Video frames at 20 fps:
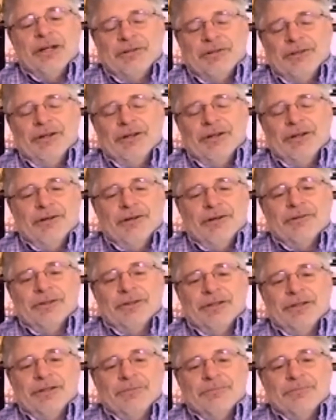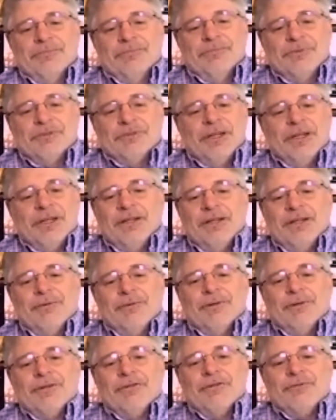our state network
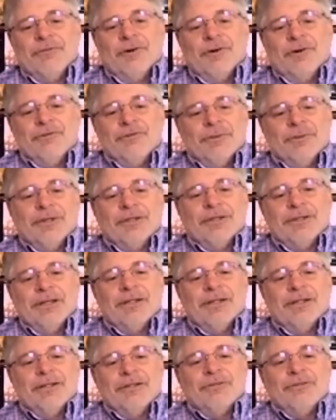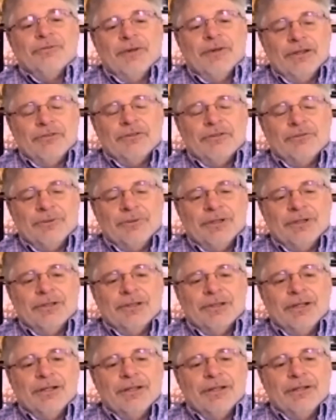as far as we can get it, as fast as we can
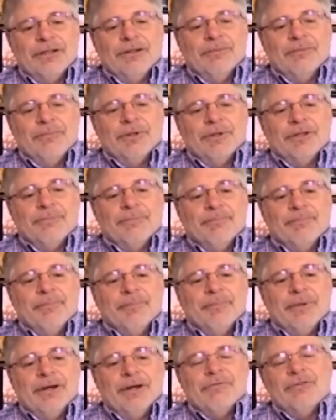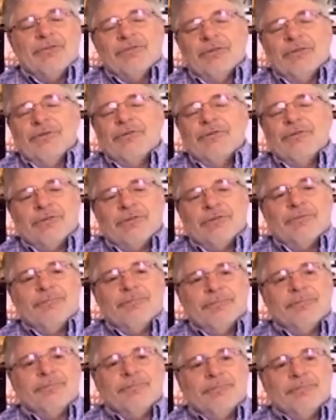get it. But obviously,
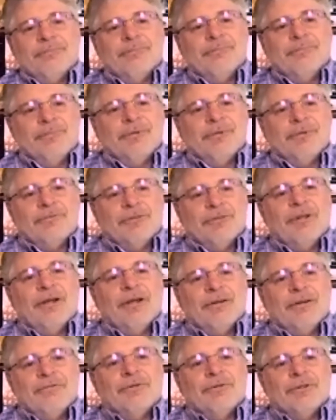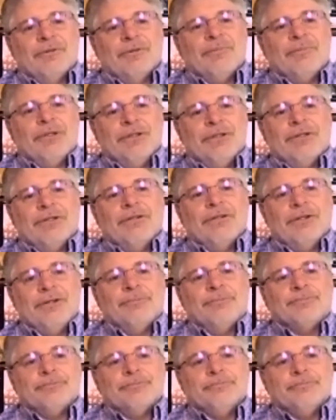there's a lot of work to be done there.